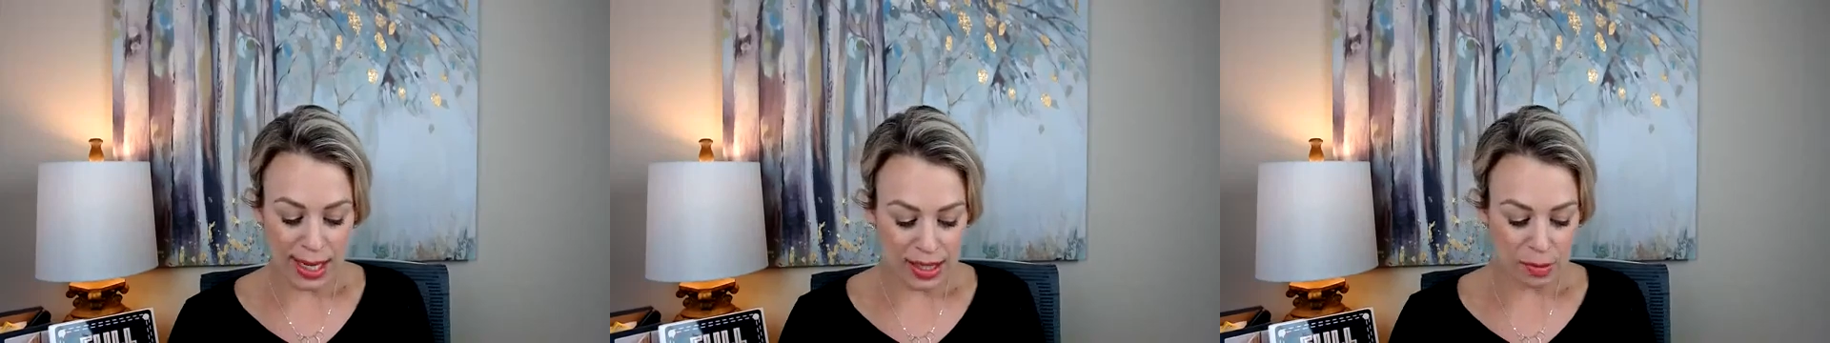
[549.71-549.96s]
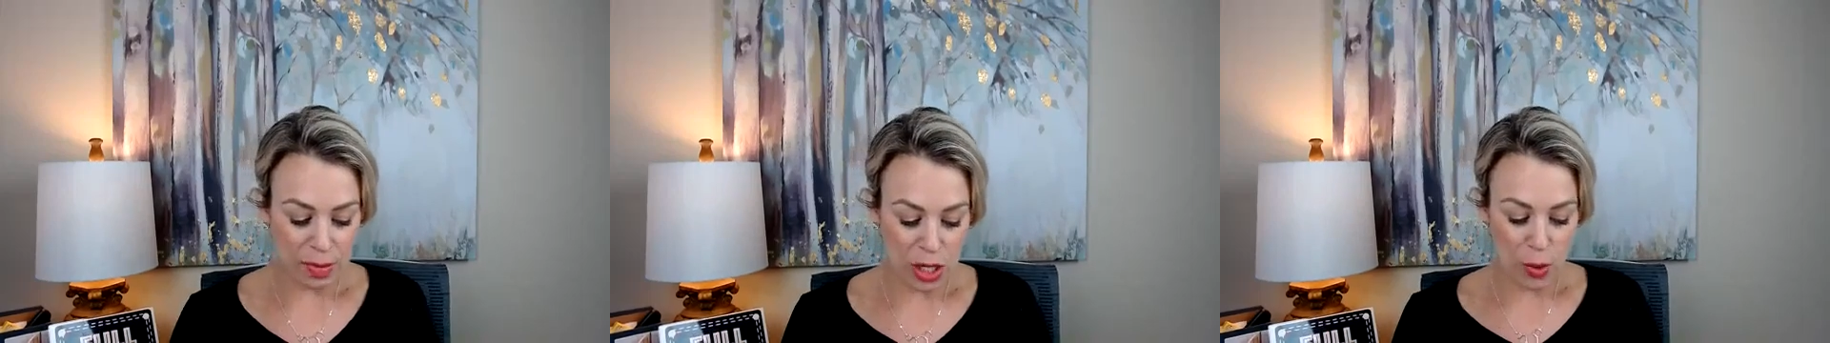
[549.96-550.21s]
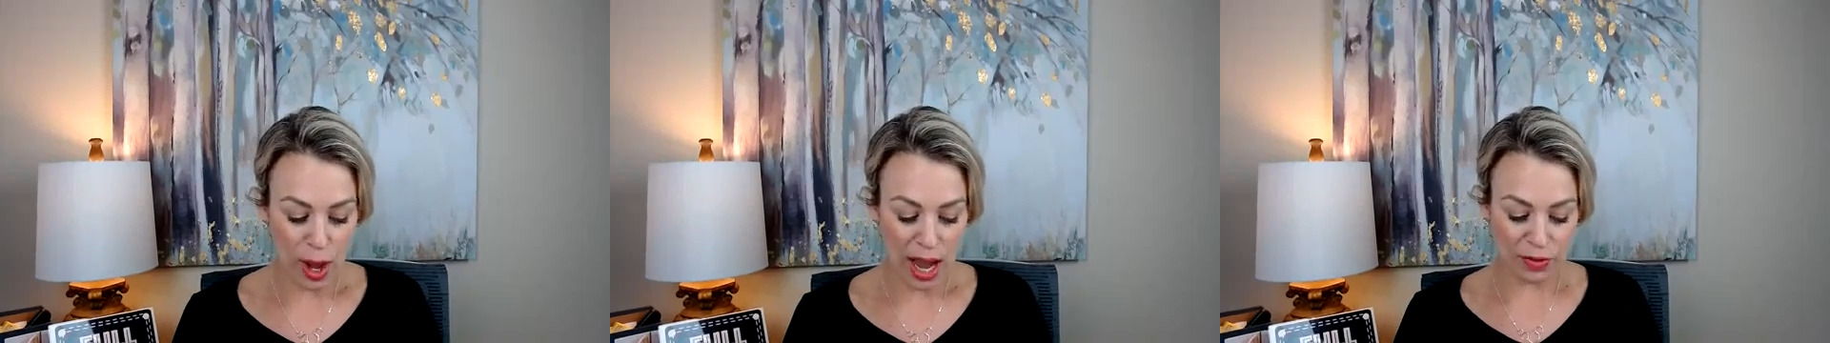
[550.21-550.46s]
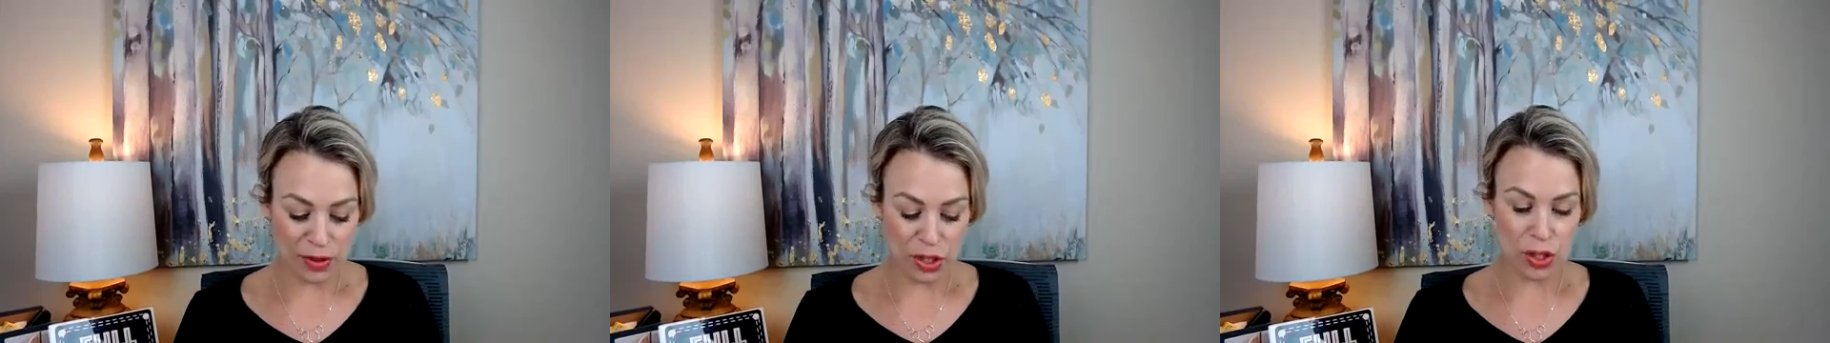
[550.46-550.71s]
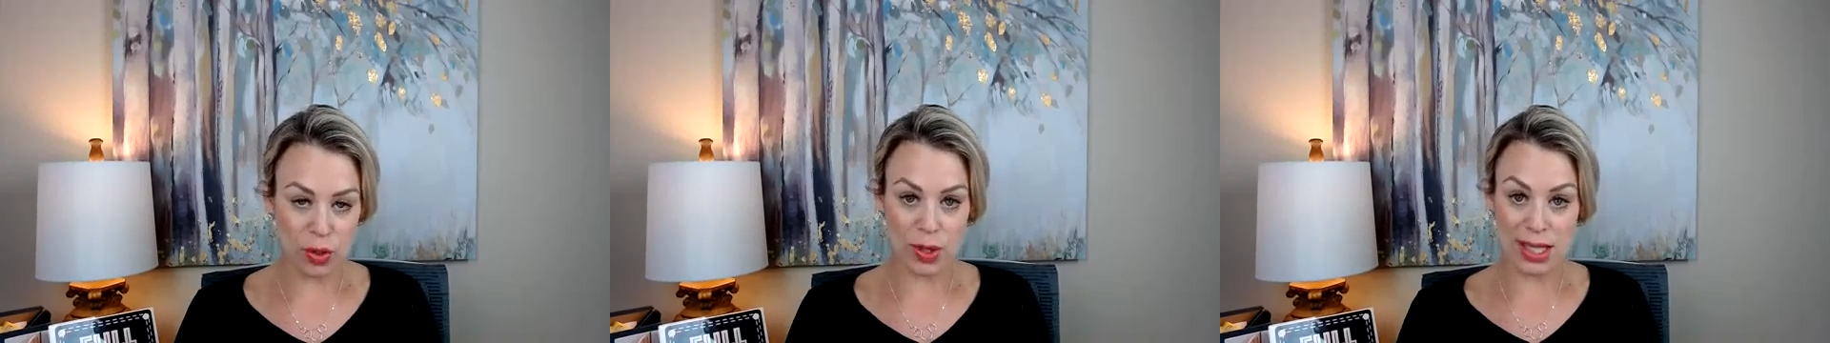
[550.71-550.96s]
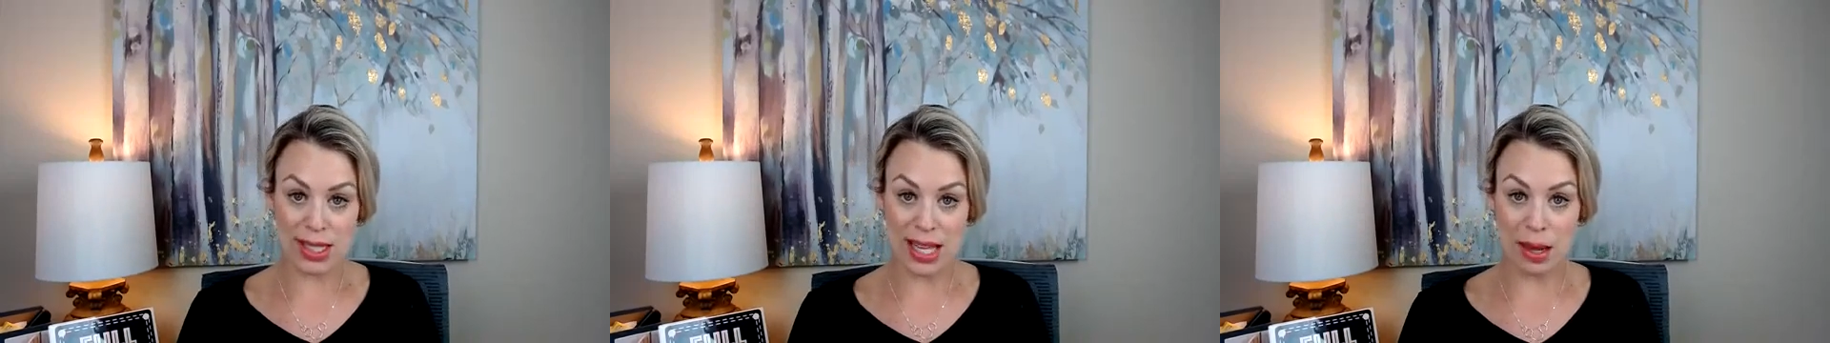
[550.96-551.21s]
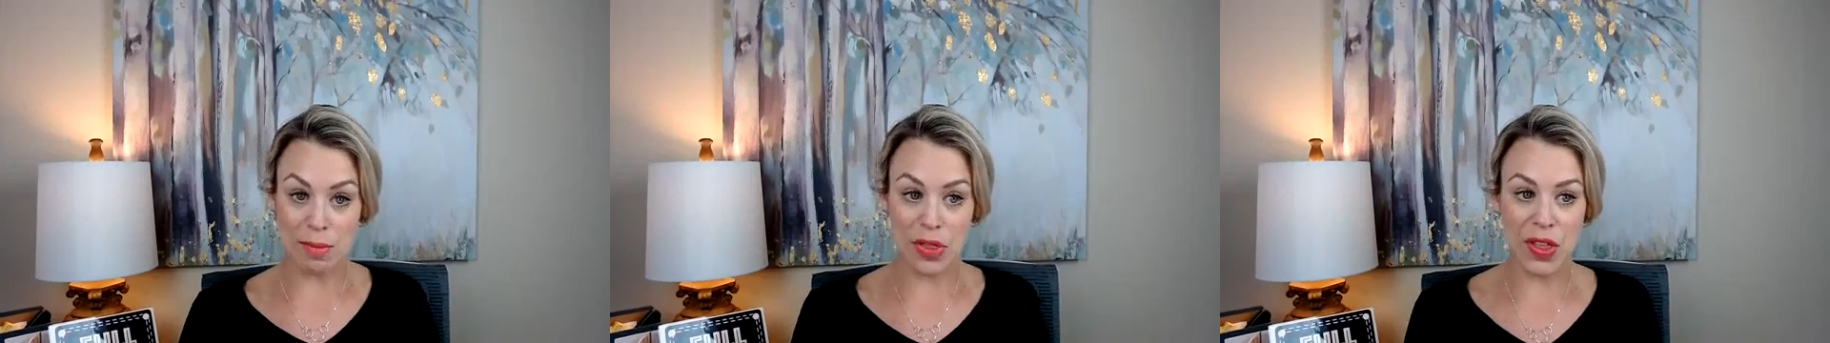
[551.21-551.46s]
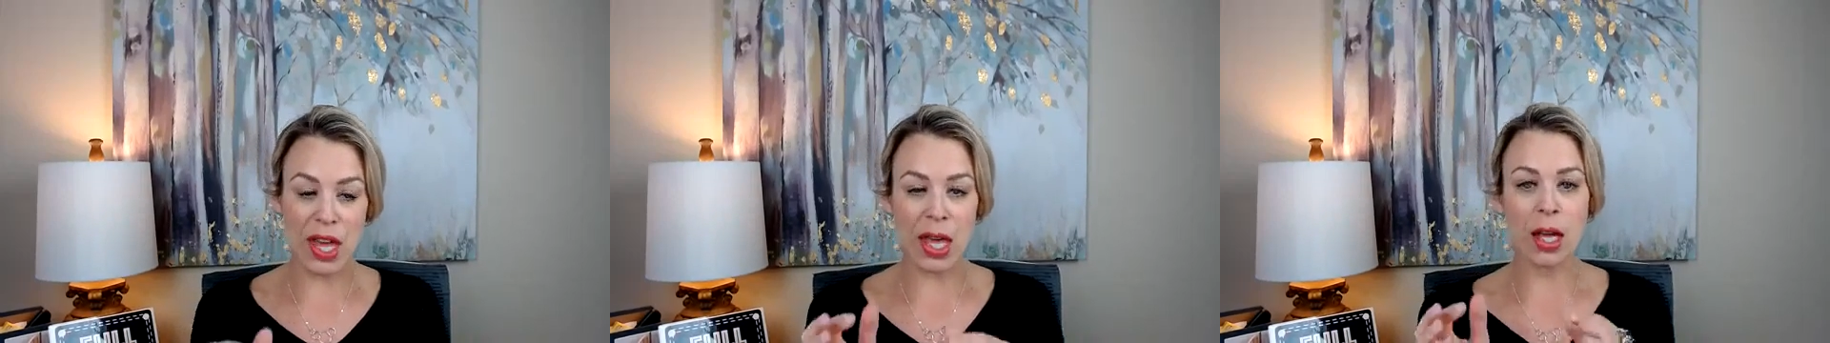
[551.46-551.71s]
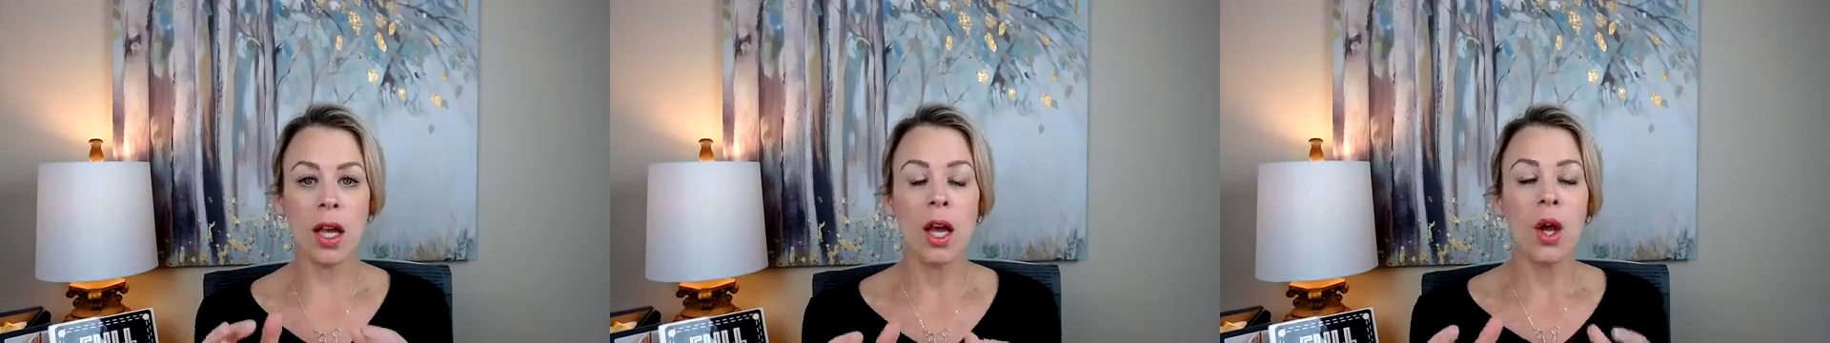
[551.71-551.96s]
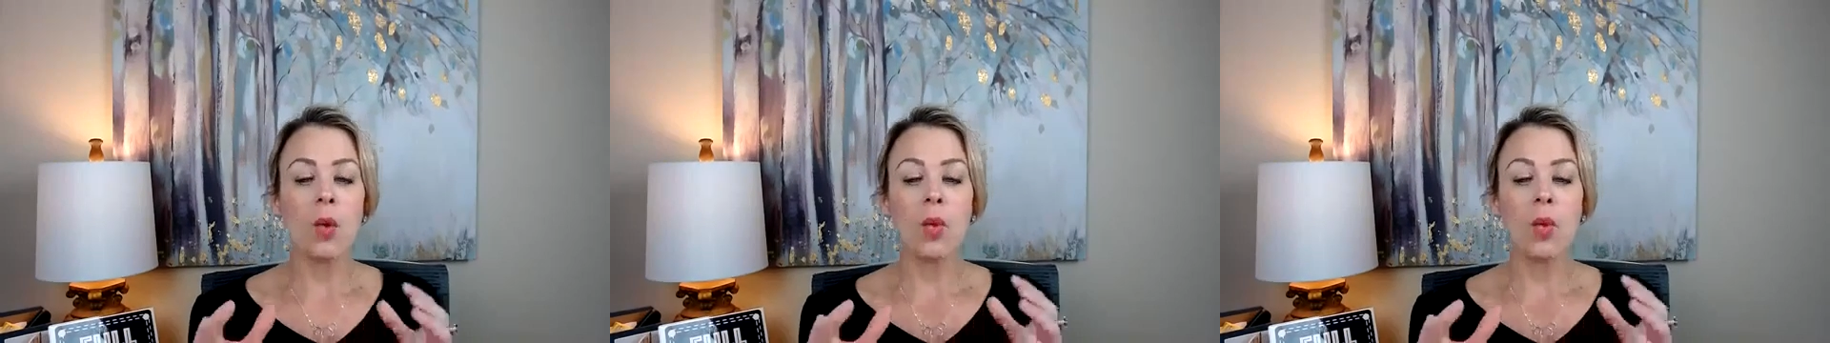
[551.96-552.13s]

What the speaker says: doesn't mean you have to do the same thing.